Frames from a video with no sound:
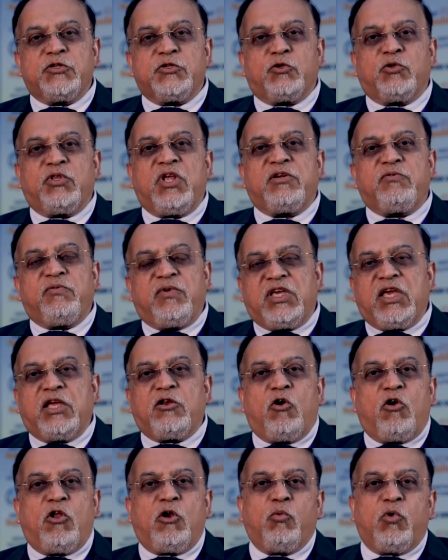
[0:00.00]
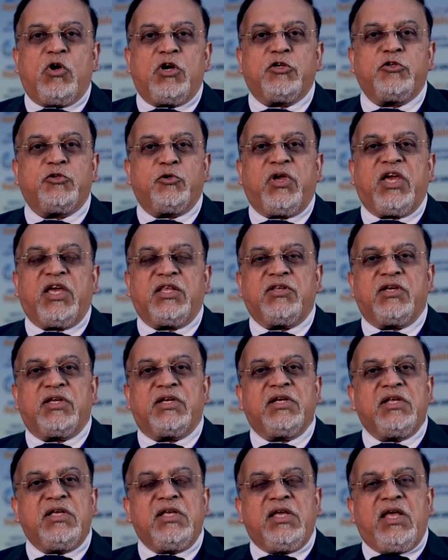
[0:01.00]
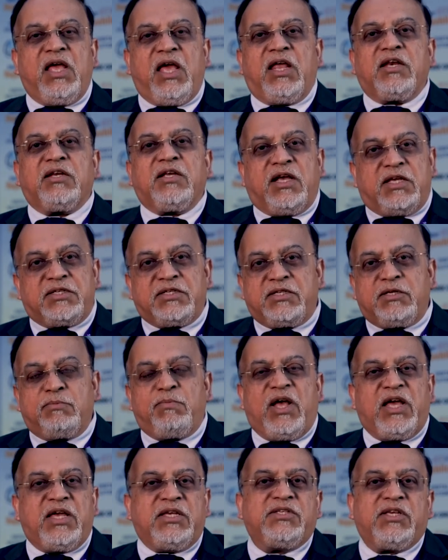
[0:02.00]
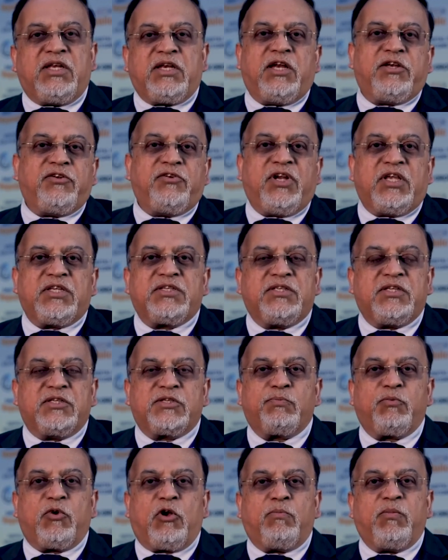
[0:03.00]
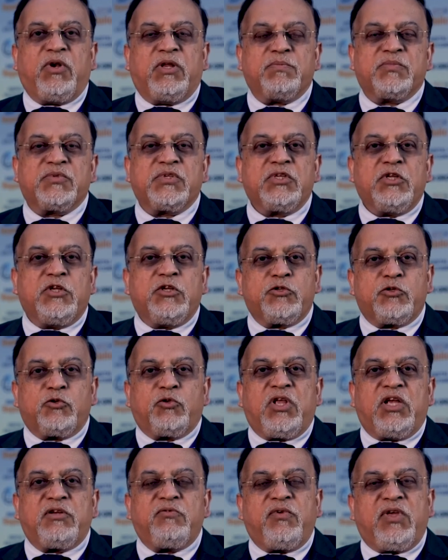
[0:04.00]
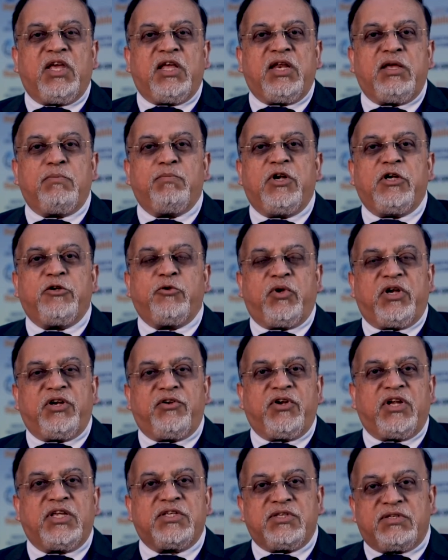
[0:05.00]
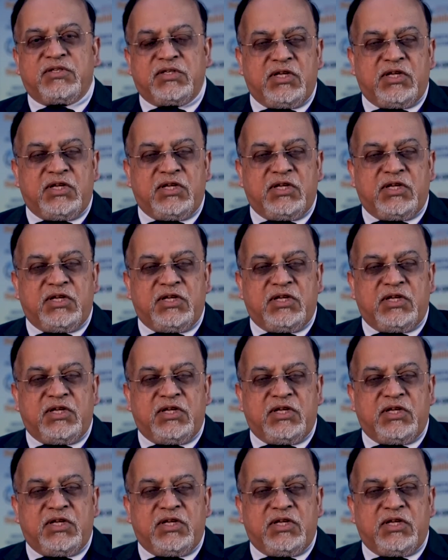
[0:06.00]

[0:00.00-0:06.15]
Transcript: so that we can all work together and customize and address these problems, so that we are able to address